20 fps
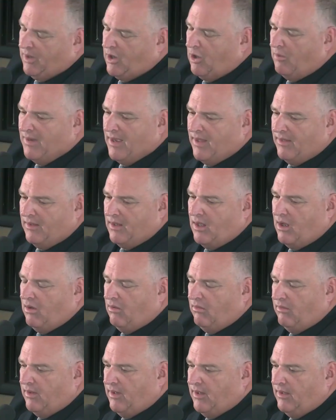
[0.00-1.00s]
go by the
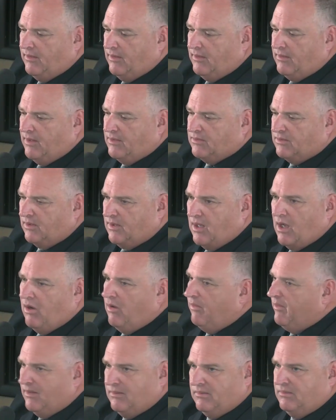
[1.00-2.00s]
law, and there's a
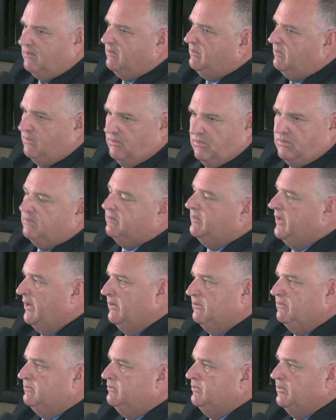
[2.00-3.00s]
law that
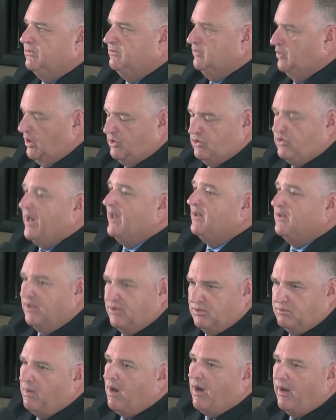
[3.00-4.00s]

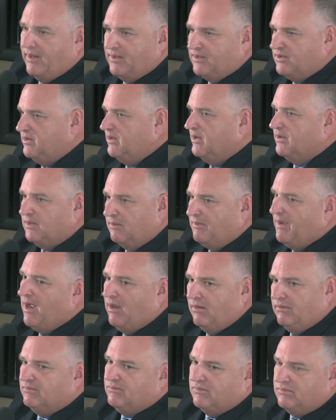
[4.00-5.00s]
addresses bonds just
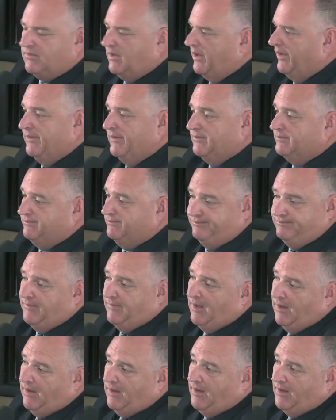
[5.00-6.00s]
about.
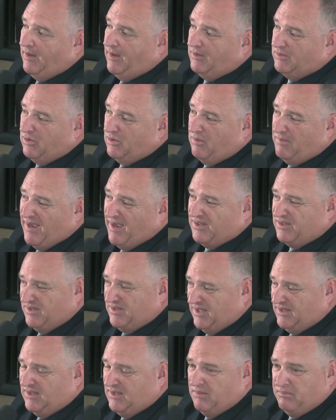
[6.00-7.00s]
So about
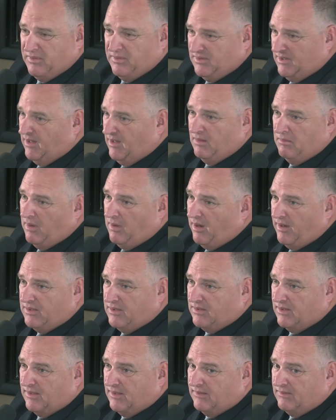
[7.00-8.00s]
60% of the
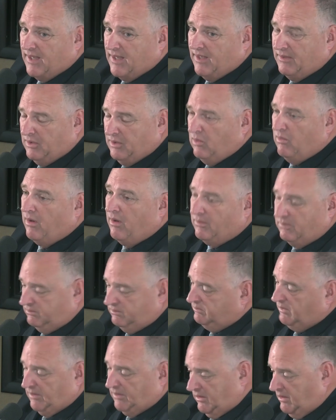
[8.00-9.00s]
bonds that I do are
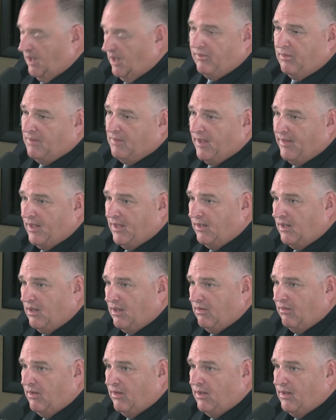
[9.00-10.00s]
covered by that
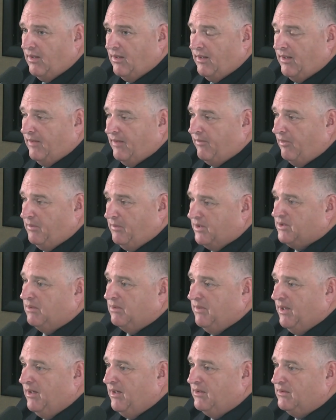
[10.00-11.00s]
law. And for
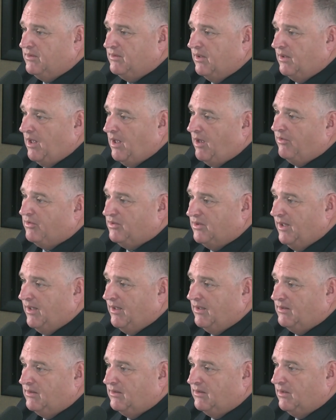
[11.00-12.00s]
misdemeanors, the law
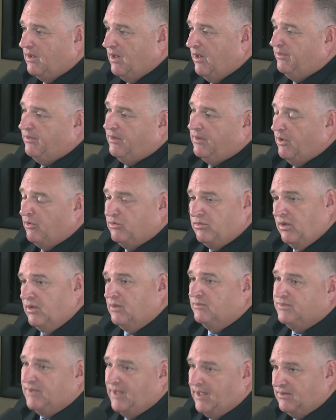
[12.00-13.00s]
says under no
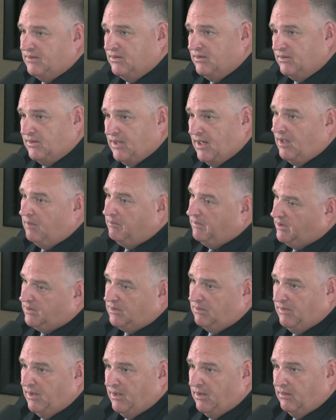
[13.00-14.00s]
circumstances shall a
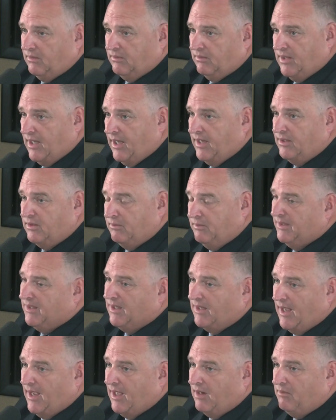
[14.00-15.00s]
misdemeanor case be
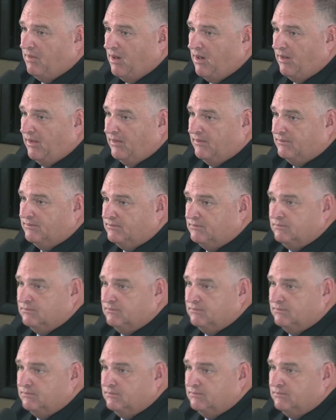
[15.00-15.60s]
denied a bond,